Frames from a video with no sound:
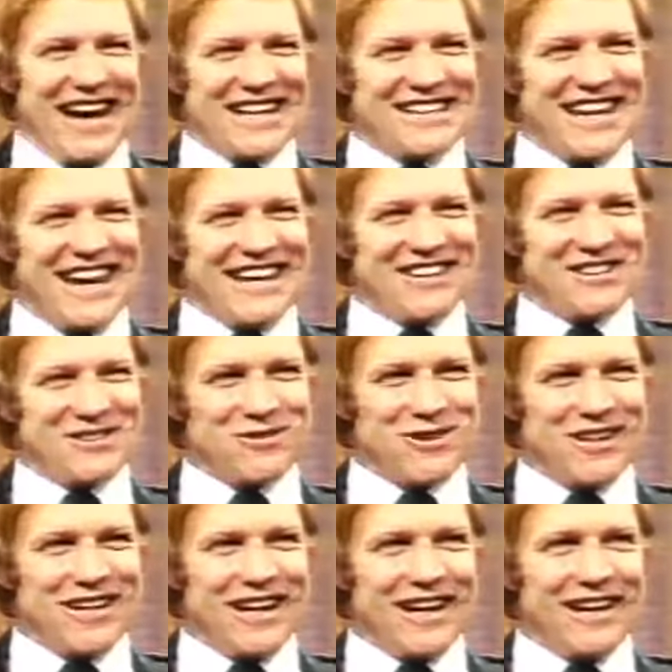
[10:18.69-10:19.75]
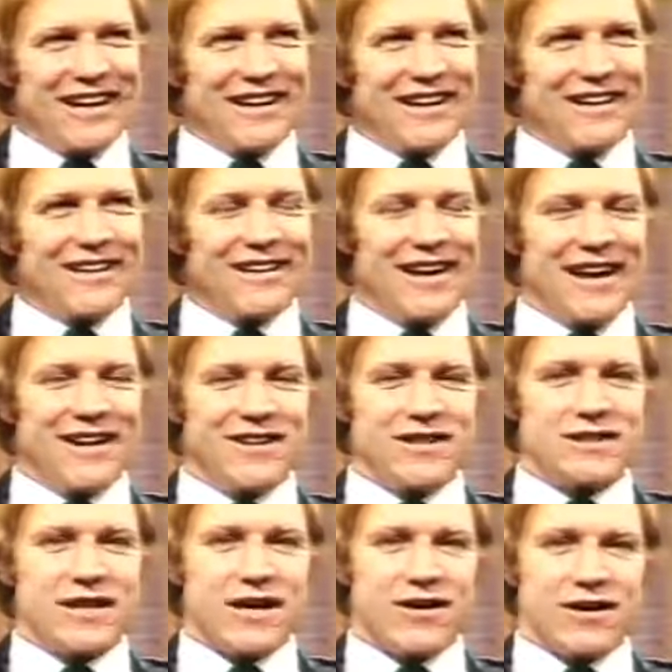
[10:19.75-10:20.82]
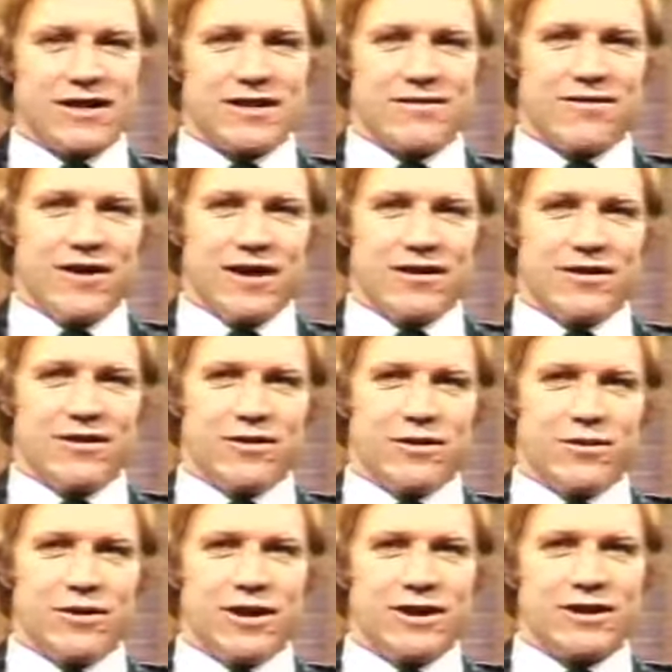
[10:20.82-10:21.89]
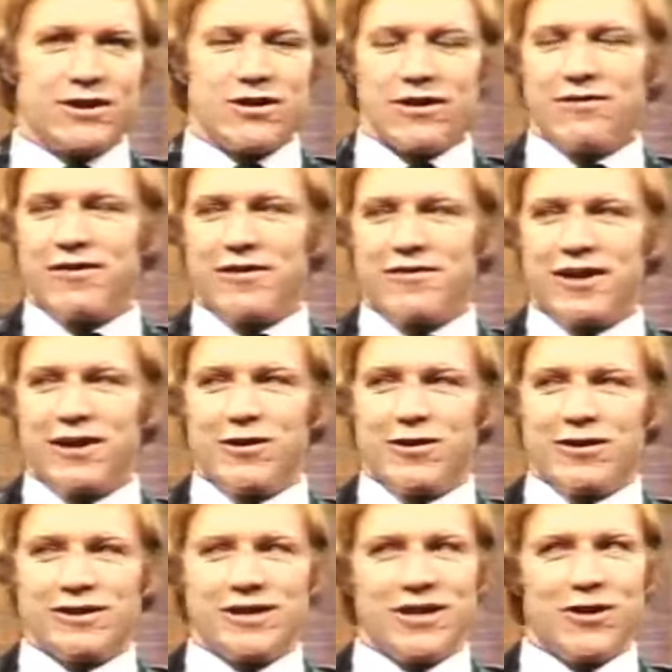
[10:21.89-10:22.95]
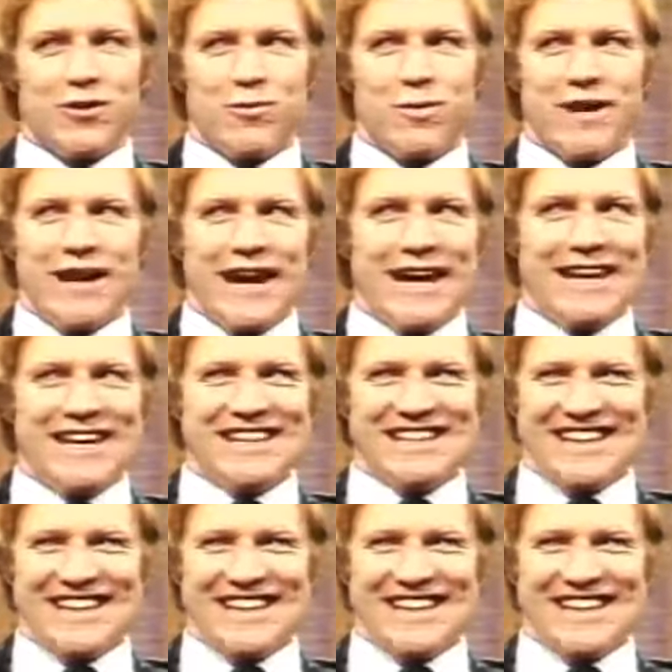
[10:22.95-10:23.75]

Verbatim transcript: asked Anders one day, uh, Anders, how does it feel to uh, score 50 goals in open netties?